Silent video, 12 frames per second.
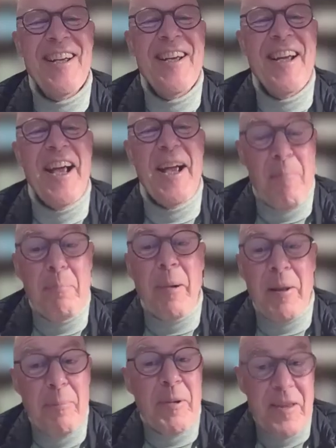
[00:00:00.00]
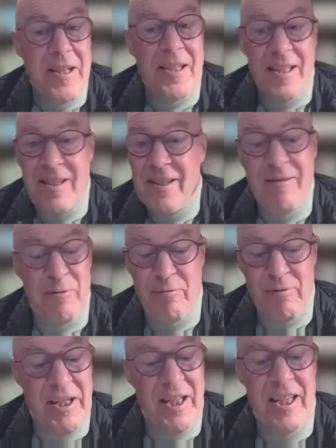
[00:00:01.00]
and but this is
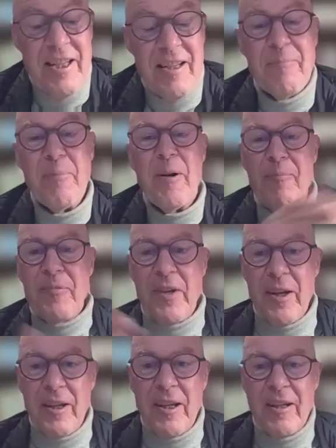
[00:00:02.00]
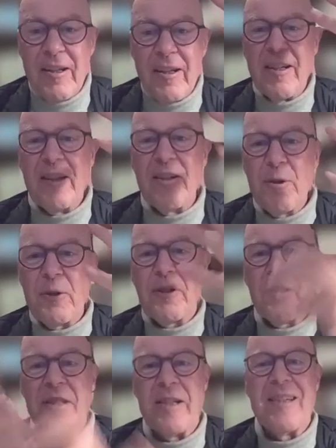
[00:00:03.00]
really a
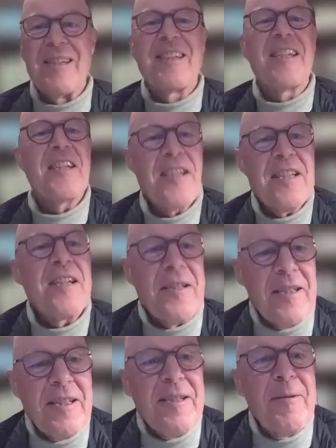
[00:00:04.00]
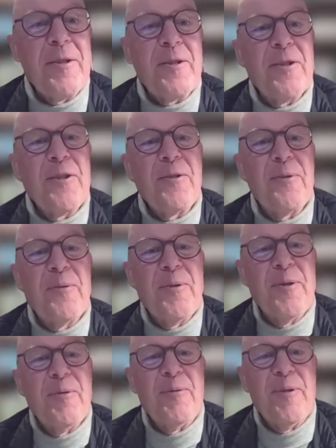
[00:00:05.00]
good assistance
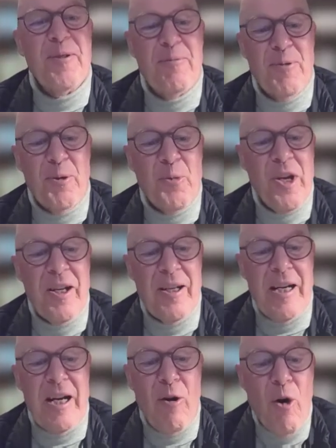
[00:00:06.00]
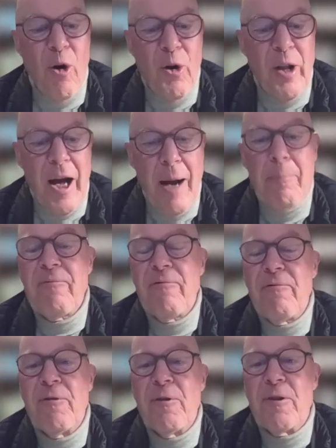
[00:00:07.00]
to what we are all up
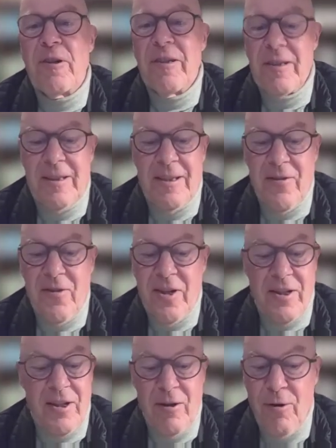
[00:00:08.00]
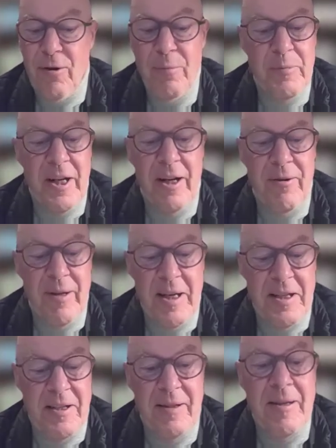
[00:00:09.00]
for on this globe now
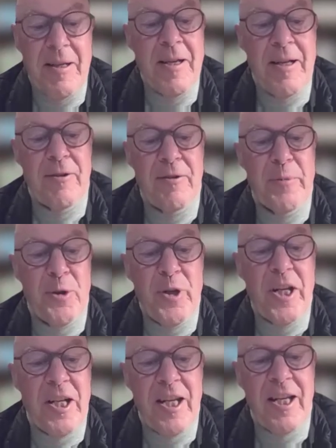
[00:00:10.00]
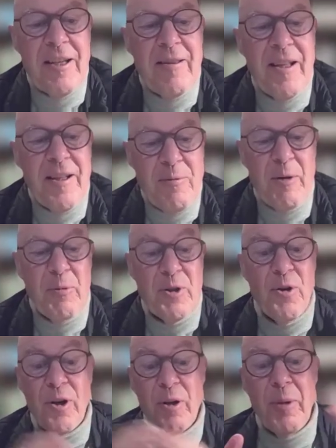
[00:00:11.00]
as a community. That's why we
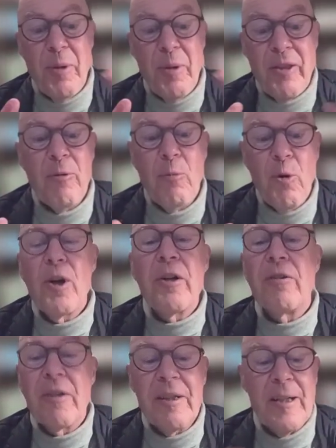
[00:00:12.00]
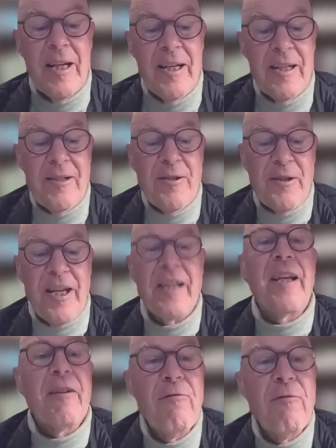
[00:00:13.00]
talk about the World
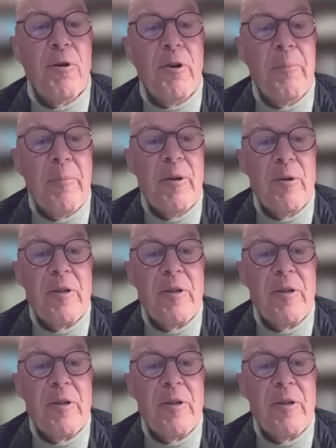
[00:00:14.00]
Organic Forum.